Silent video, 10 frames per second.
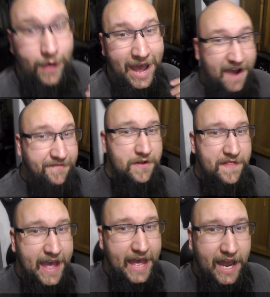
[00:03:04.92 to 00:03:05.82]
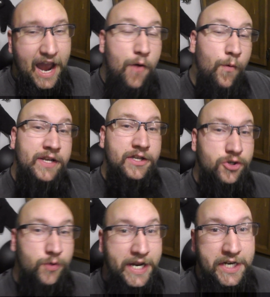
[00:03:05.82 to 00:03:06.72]
So after that, I went
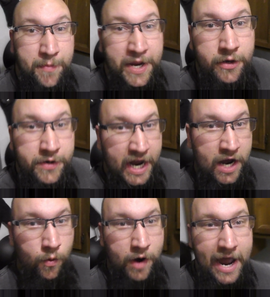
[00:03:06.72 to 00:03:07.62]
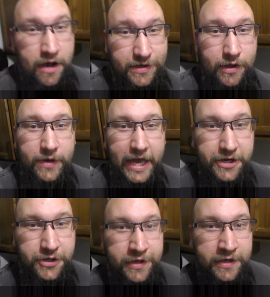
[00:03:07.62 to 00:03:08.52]
straight to my new tire warehouse
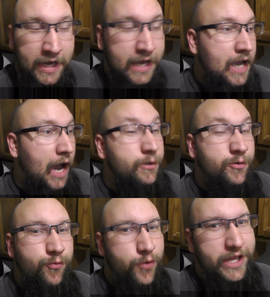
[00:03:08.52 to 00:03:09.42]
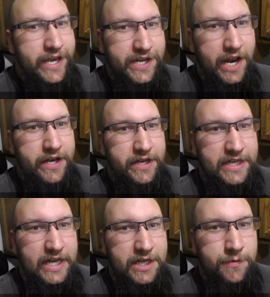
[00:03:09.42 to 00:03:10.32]
location. I was really excited to
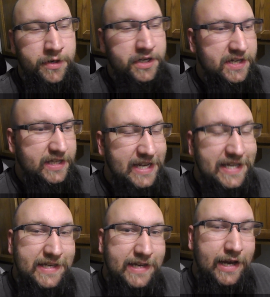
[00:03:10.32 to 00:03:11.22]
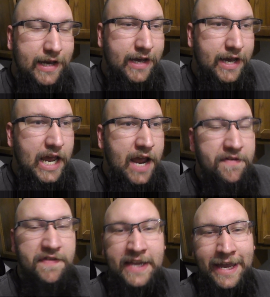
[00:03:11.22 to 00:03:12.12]
see this one because
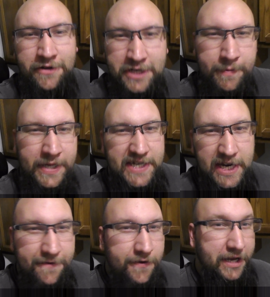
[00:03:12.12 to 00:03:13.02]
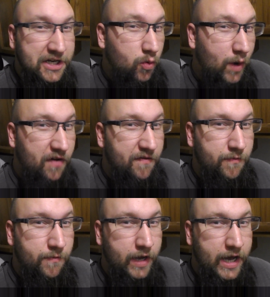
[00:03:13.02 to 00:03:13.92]
everything else had been sitting for like 12